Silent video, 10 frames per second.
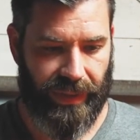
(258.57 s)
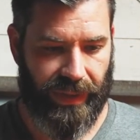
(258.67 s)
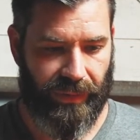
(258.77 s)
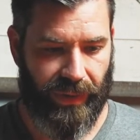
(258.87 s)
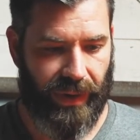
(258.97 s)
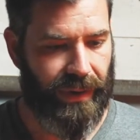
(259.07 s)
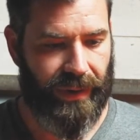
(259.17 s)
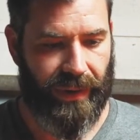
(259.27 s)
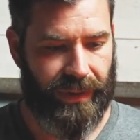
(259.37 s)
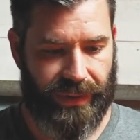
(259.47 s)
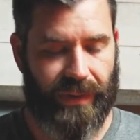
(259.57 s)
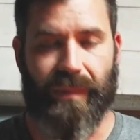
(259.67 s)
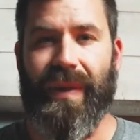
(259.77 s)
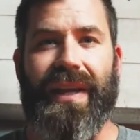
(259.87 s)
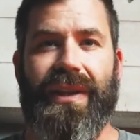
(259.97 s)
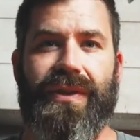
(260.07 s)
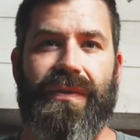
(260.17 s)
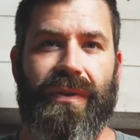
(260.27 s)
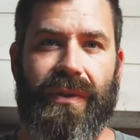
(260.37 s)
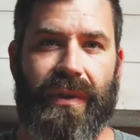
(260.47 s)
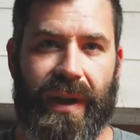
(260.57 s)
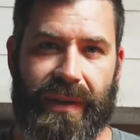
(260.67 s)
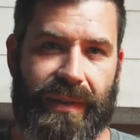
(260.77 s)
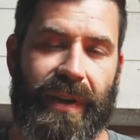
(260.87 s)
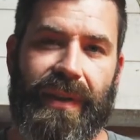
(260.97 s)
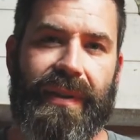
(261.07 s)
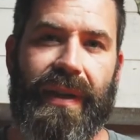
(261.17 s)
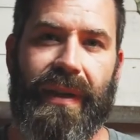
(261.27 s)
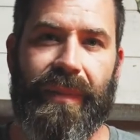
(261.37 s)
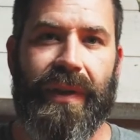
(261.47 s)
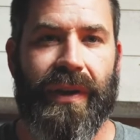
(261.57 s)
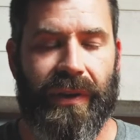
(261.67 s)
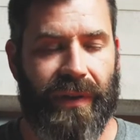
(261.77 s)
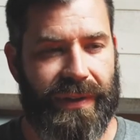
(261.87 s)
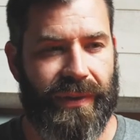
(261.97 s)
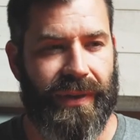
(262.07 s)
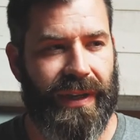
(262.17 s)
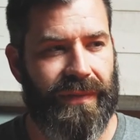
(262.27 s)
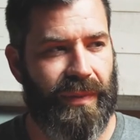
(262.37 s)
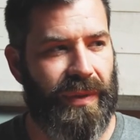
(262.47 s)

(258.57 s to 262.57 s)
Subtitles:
they were on a certain page for X amount of time, right? So it gives